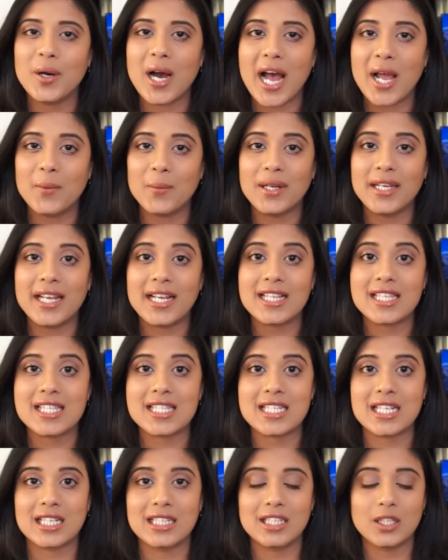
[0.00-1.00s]
I will get
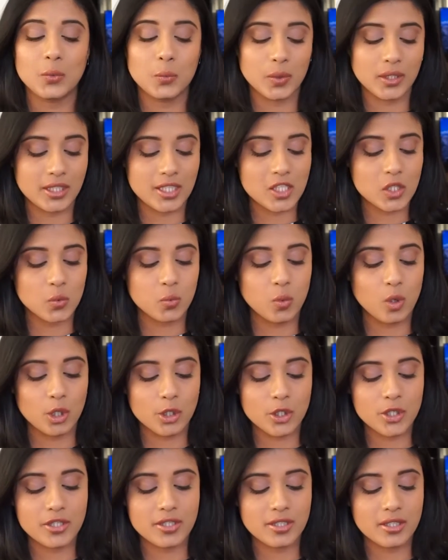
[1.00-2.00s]
started with the
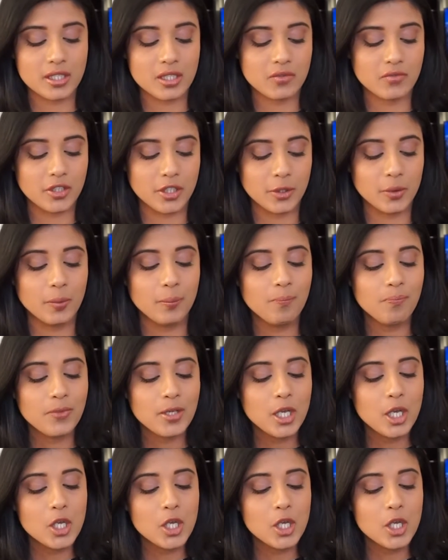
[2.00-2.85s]
swatches in this video.